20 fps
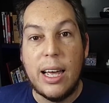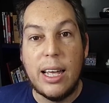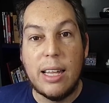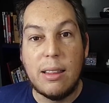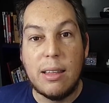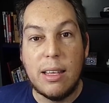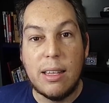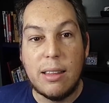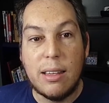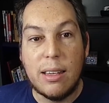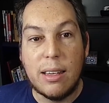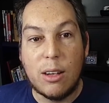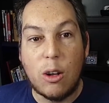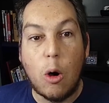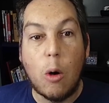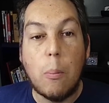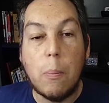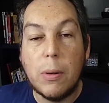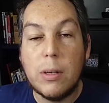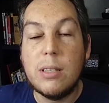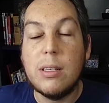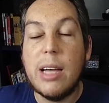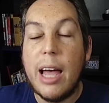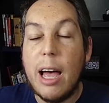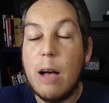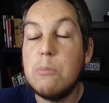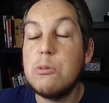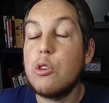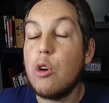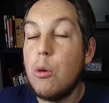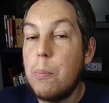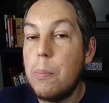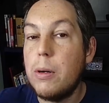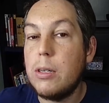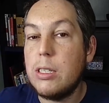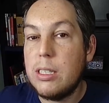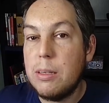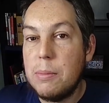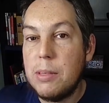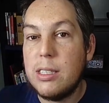It, it, it, it helps
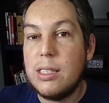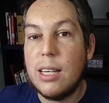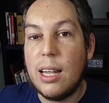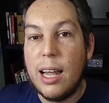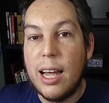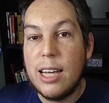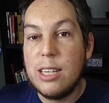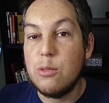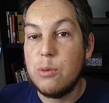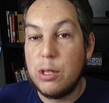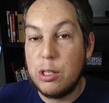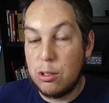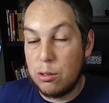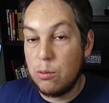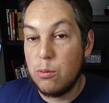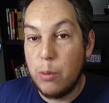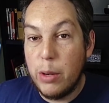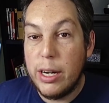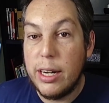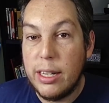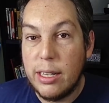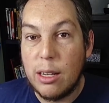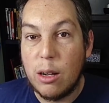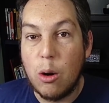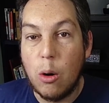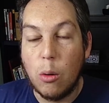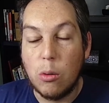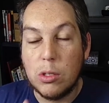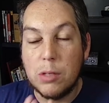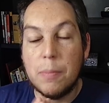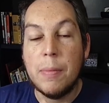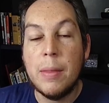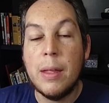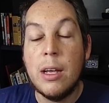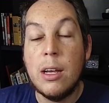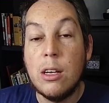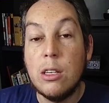compartmentalize when you're reading the code.